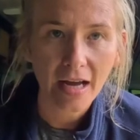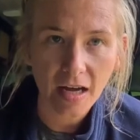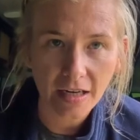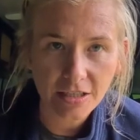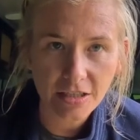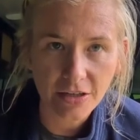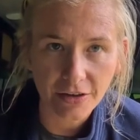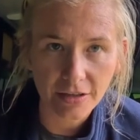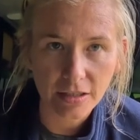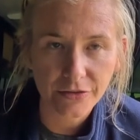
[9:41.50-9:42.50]
How do you
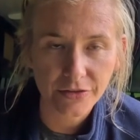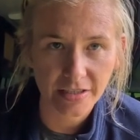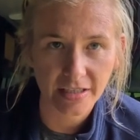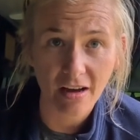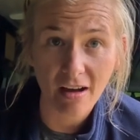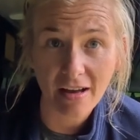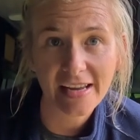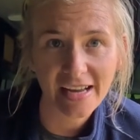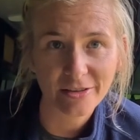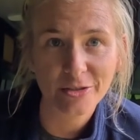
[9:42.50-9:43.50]
know you've just done a high
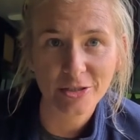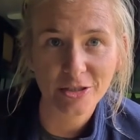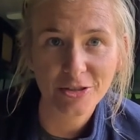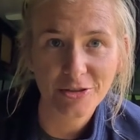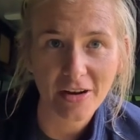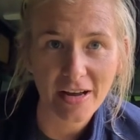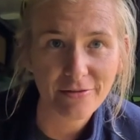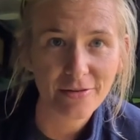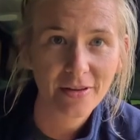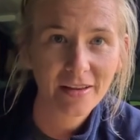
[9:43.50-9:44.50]
altitude
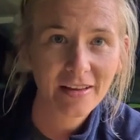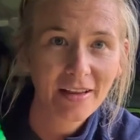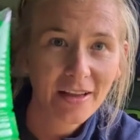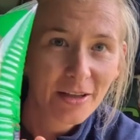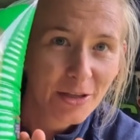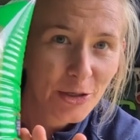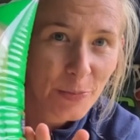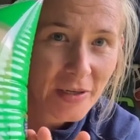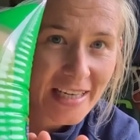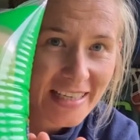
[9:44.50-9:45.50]
drive? Your
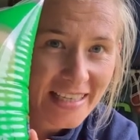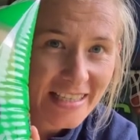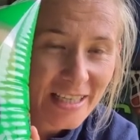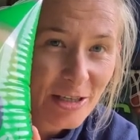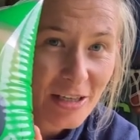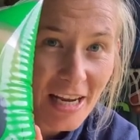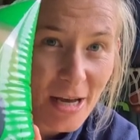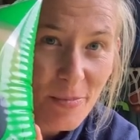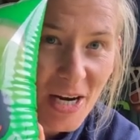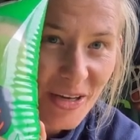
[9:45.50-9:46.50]
paninis look like
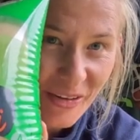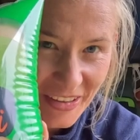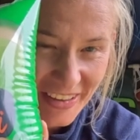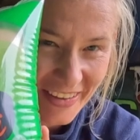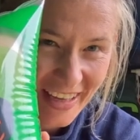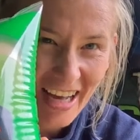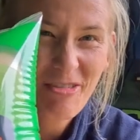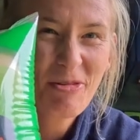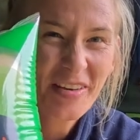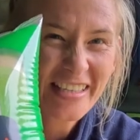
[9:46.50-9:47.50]
a balloon.
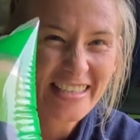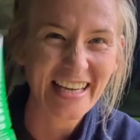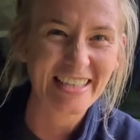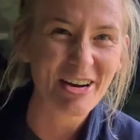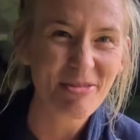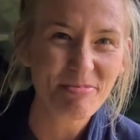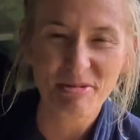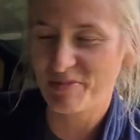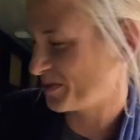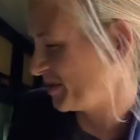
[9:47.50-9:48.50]
I'm a bit scared to open
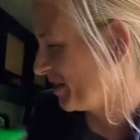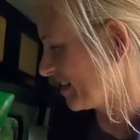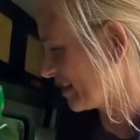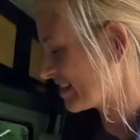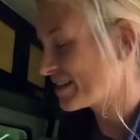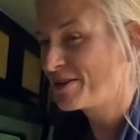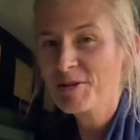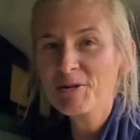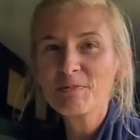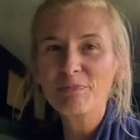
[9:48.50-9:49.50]
them, to be honest.
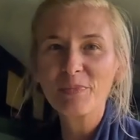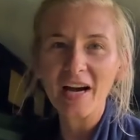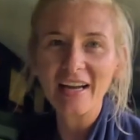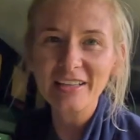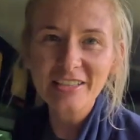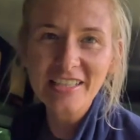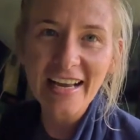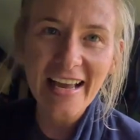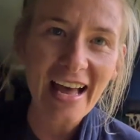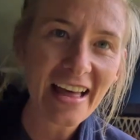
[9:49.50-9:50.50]
But
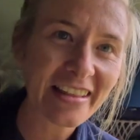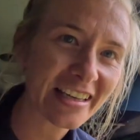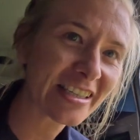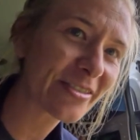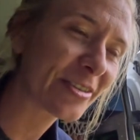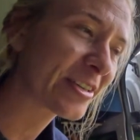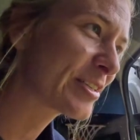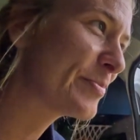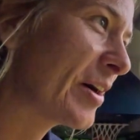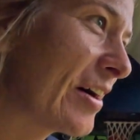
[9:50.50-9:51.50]
check out this for a
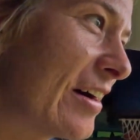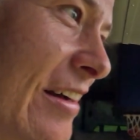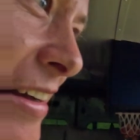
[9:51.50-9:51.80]
spot.